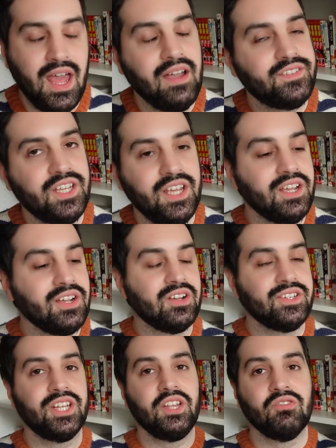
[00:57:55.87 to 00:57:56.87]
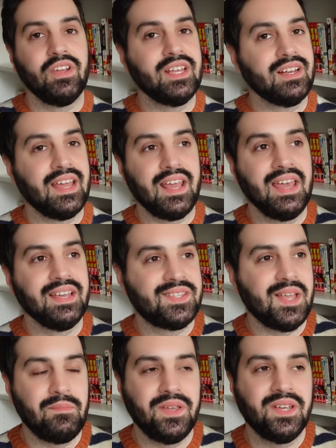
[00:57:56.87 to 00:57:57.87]
have to continue reading like
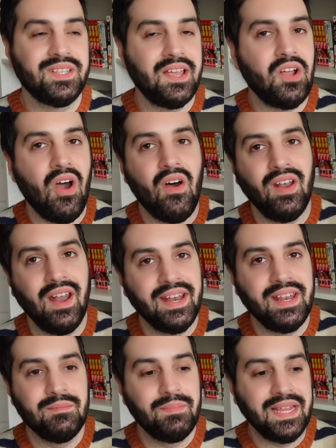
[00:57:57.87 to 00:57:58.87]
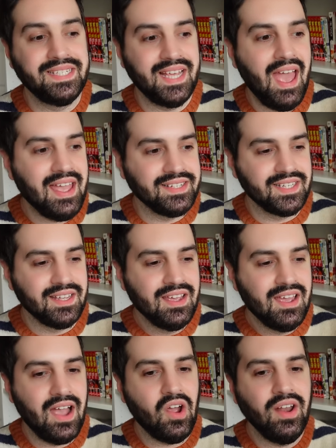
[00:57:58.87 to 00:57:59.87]
ASAP because I can't let him be dead.
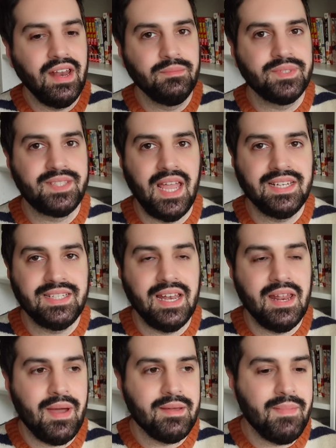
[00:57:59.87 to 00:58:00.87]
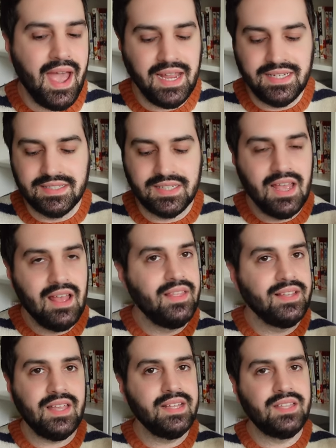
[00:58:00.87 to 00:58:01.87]
I can't let him stay dead in my mind.
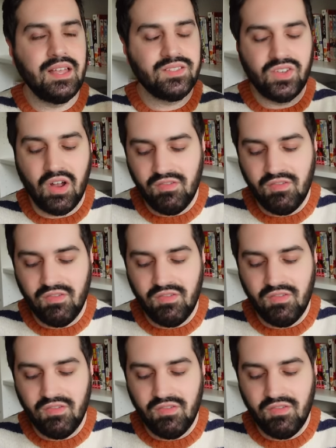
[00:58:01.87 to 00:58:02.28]
It's, it's, it's not